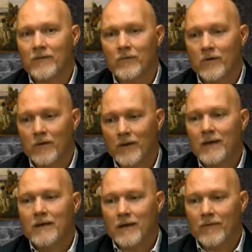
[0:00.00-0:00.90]
the road.
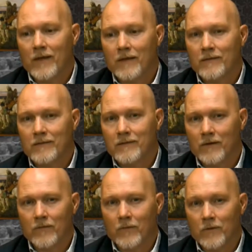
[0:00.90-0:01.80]
And then, you
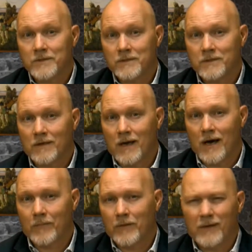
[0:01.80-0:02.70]
know, the worst is going to
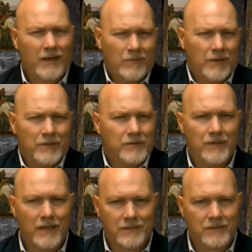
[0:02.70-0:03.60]
happen. And I don't want to do
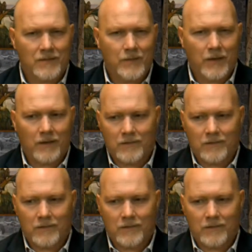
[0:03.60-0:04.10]
that to somebody.